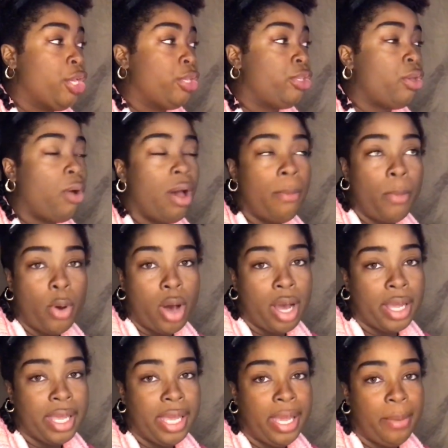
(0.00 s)
So I'm
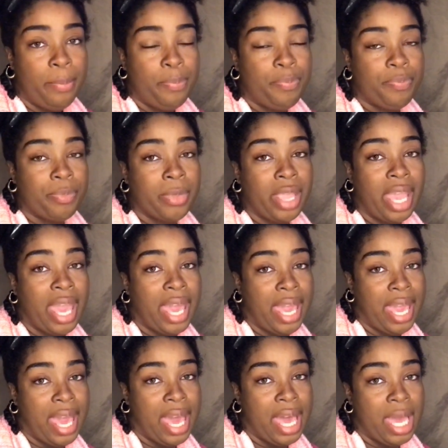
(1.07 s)
walking
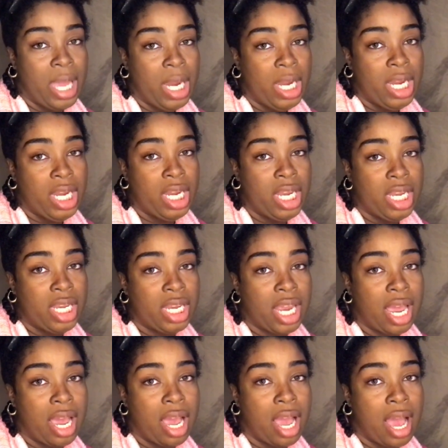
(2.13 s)
and
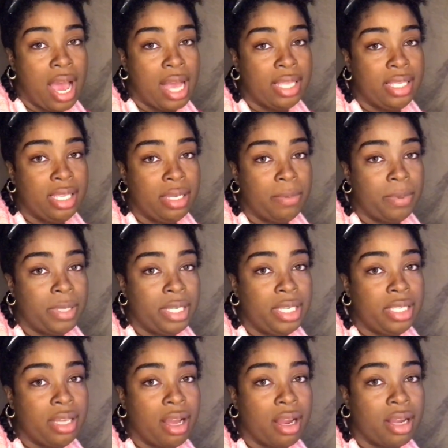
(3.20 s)
I see a
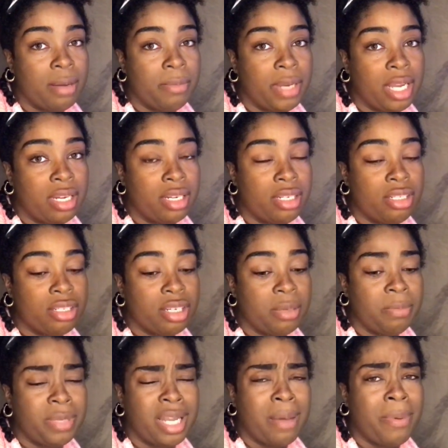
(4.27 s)
police car coming down the
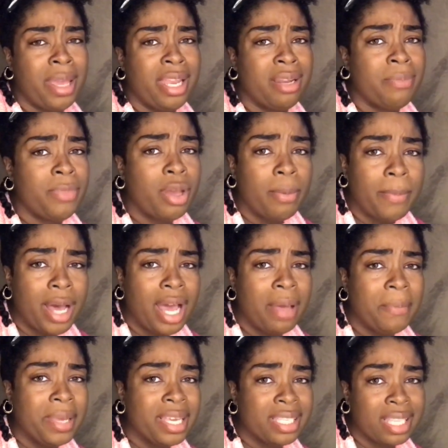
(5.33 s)
street, but I paid them no
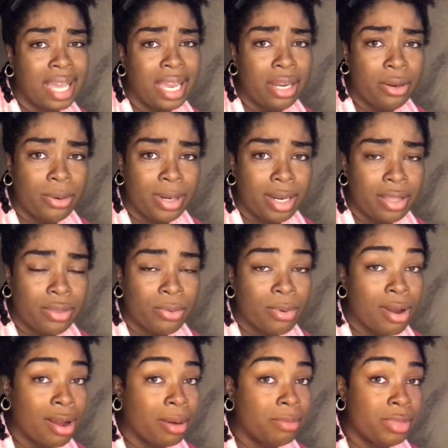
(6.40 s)
mind because I ain't doing nothing
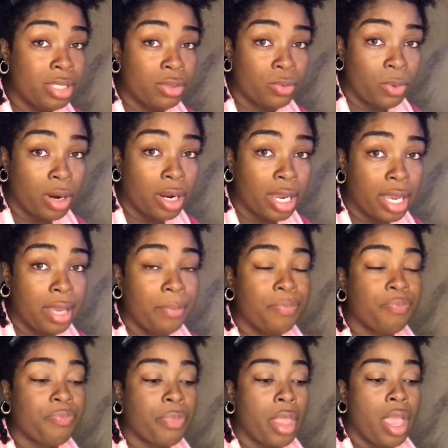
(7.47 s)
wrong. I'm just working.
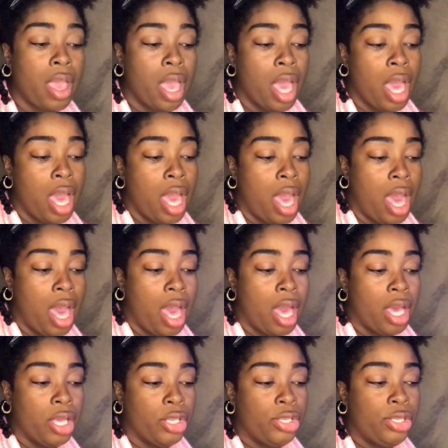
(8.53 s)

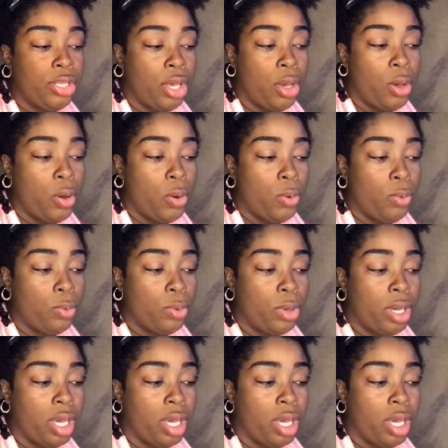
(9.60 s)
So